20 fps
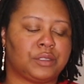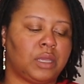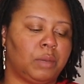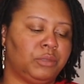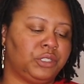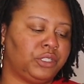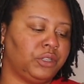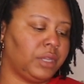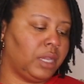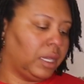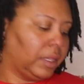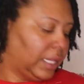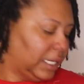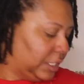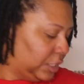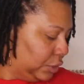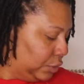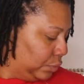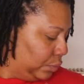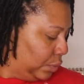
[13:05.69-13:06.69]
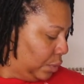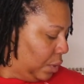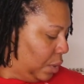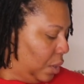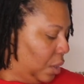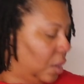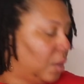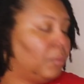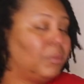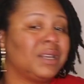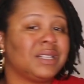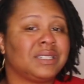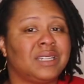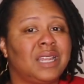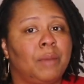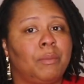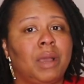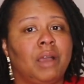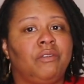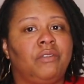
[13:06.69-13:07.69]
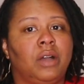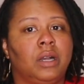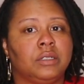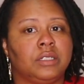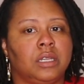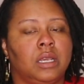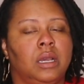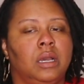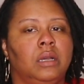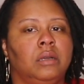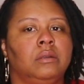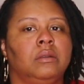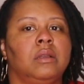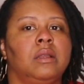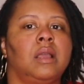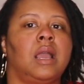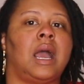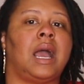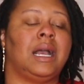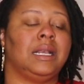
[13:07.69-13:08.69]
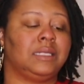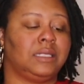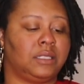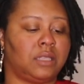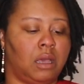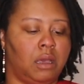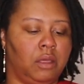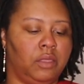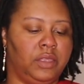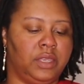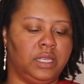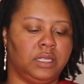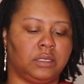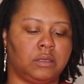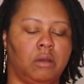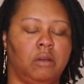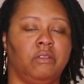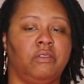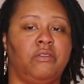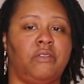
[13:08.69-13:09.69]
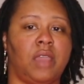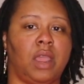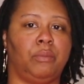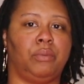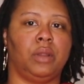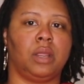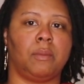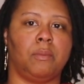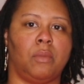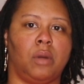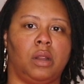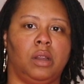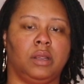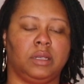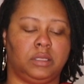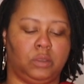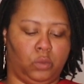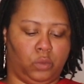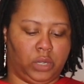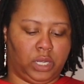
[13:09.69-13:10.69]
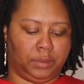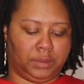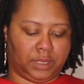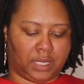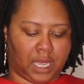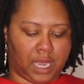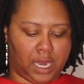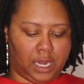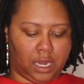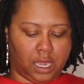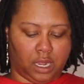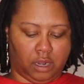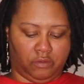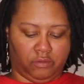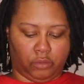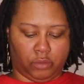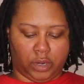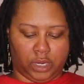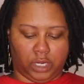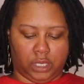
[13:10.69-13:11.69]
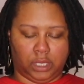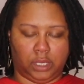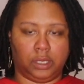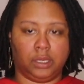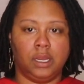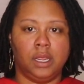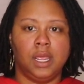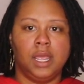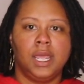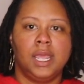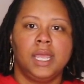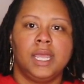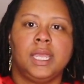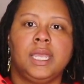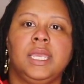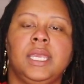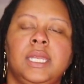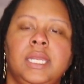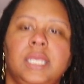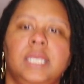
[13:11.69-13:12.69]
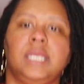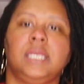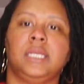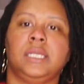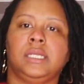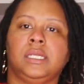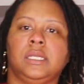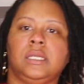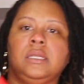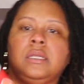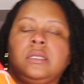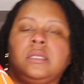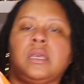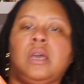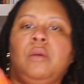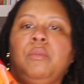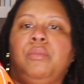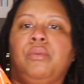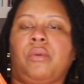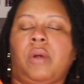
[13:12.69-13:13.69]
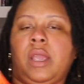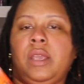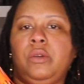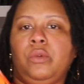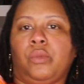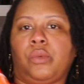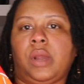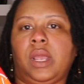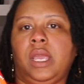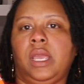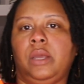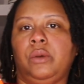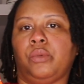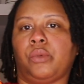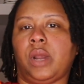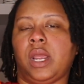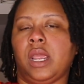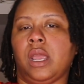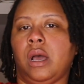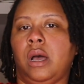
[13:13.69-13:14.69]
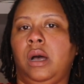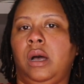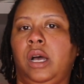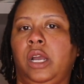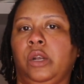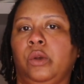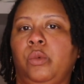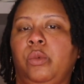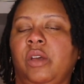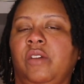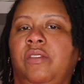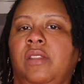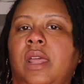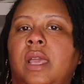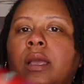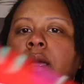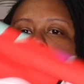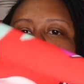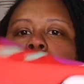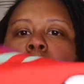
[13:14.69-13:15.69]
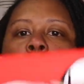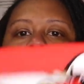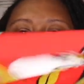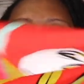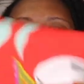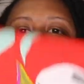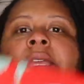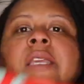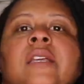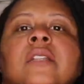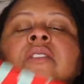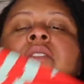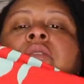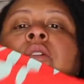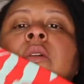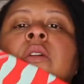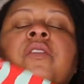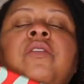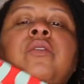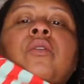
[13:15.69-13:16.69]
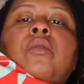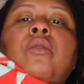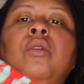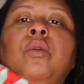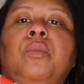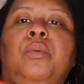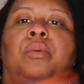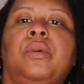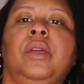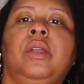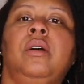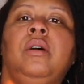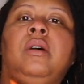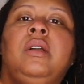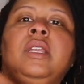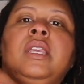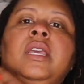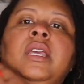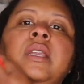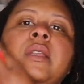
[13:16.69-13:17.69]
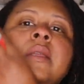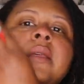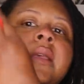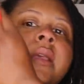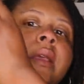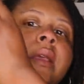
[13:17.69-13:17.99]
So I'm going to show y'all that too. But it's not my fault, y'all. I saw this on Fabric Mark's website and avoided it. It is a bright red rayon with like a Hawaiian sort of floral print on it.